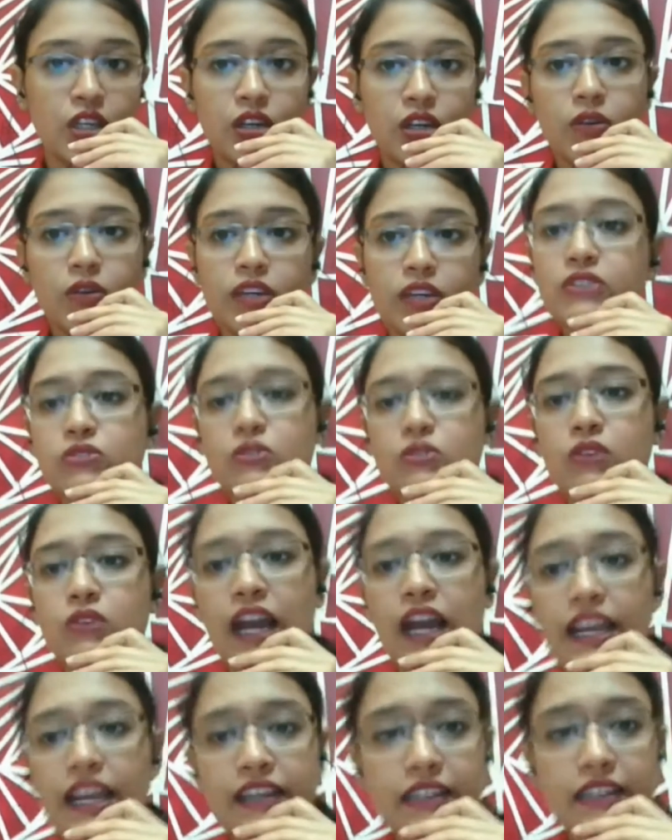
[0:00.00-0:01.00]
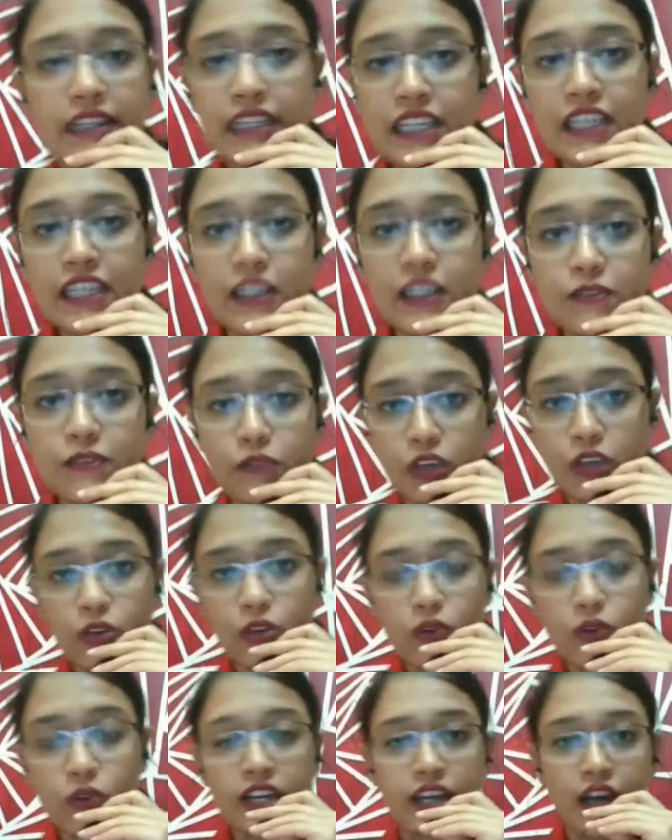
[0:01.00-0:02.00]
Okay, so ideally, if
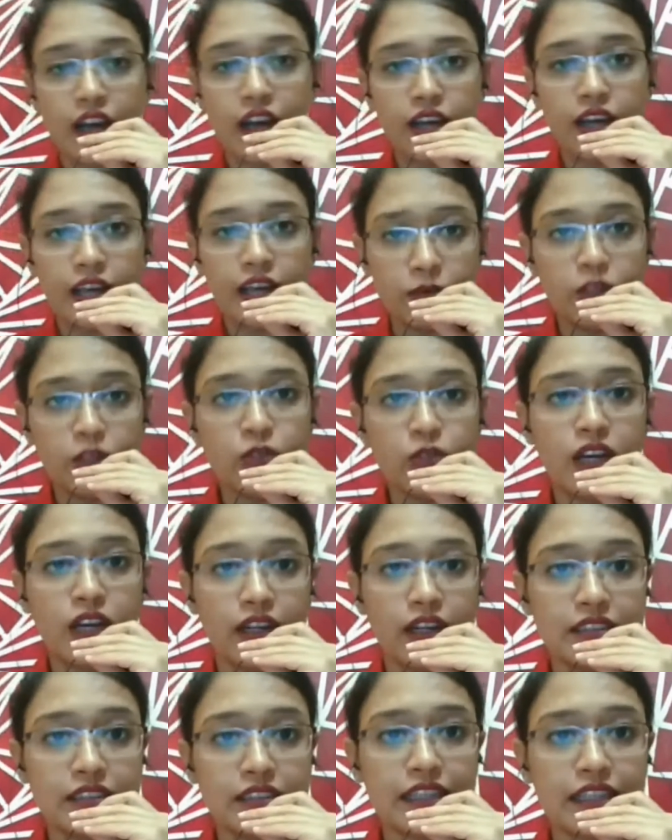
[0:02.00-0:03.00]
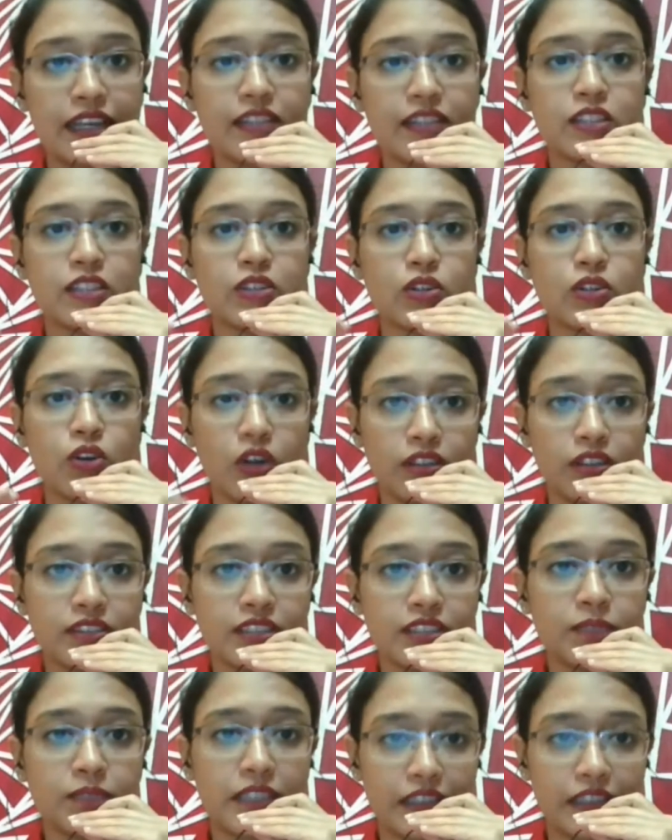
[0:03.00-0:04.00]
you are able to understand that the
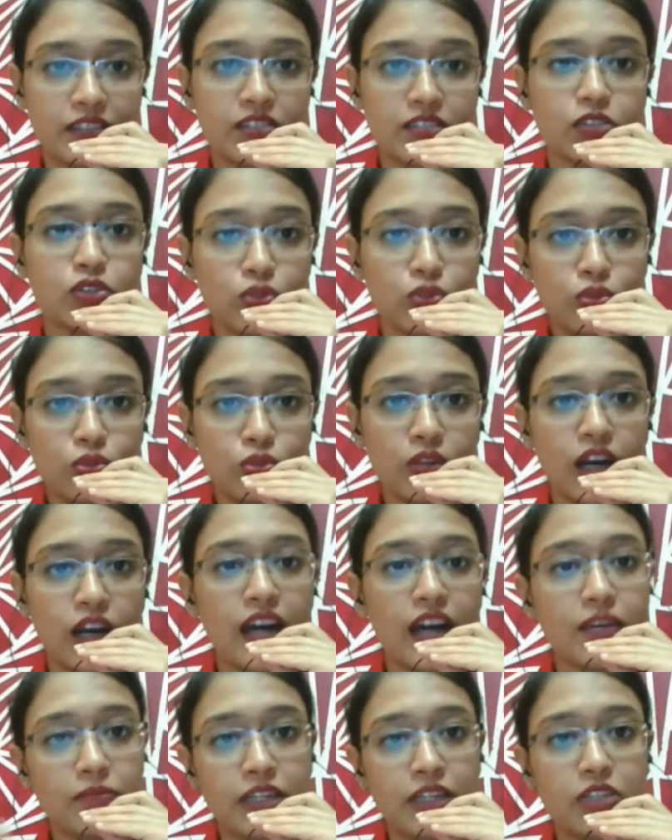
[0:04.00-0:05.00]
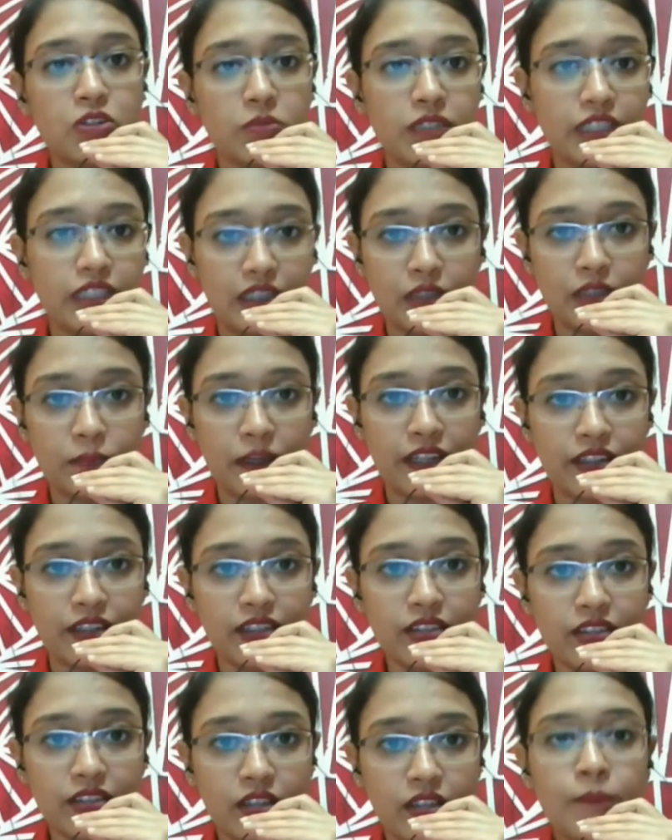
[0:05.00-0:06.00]
concept is you are meant to be independent,